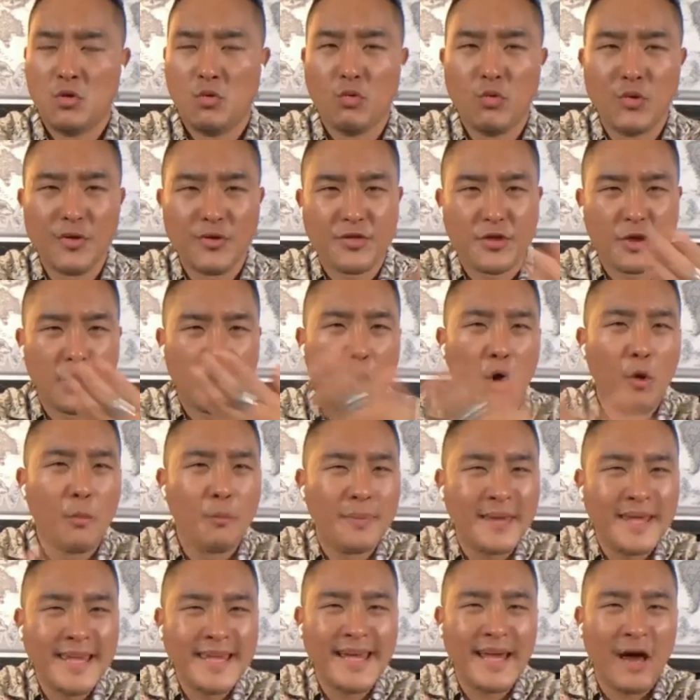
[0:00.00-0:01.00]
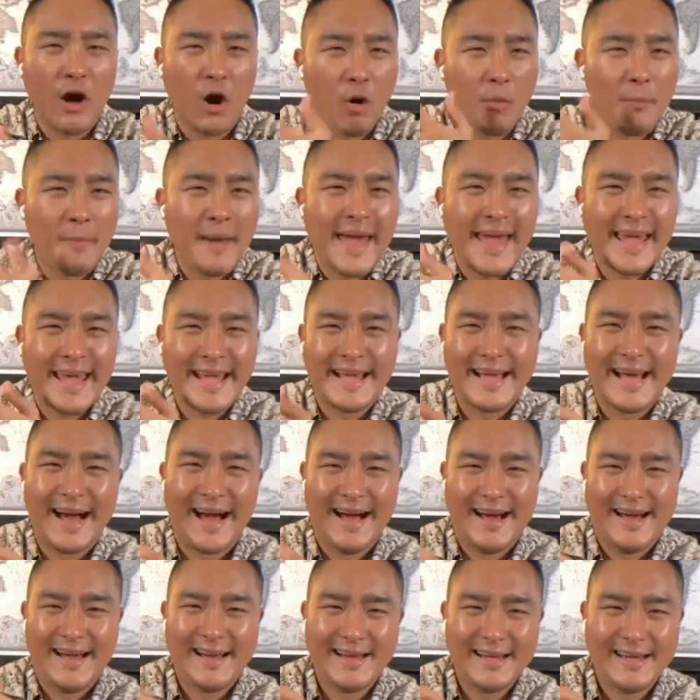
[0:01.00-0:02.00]
with obe obeying
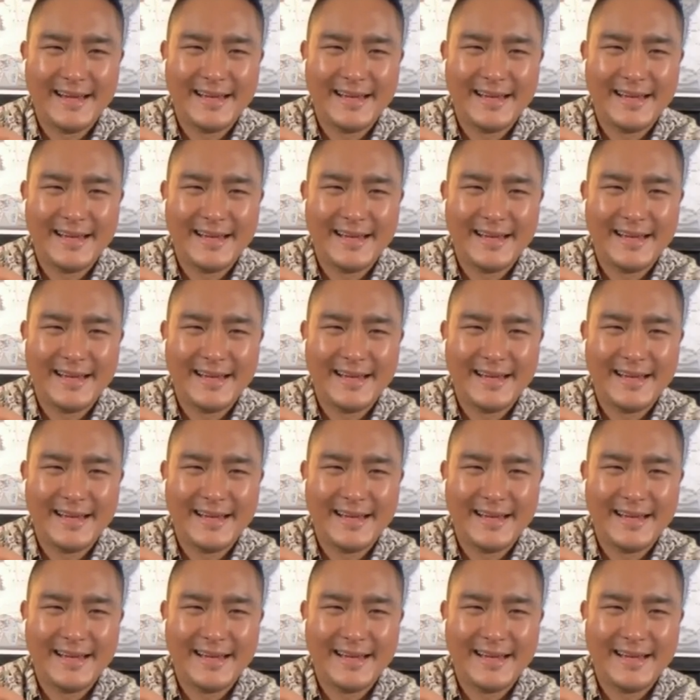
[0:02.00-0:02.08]
God.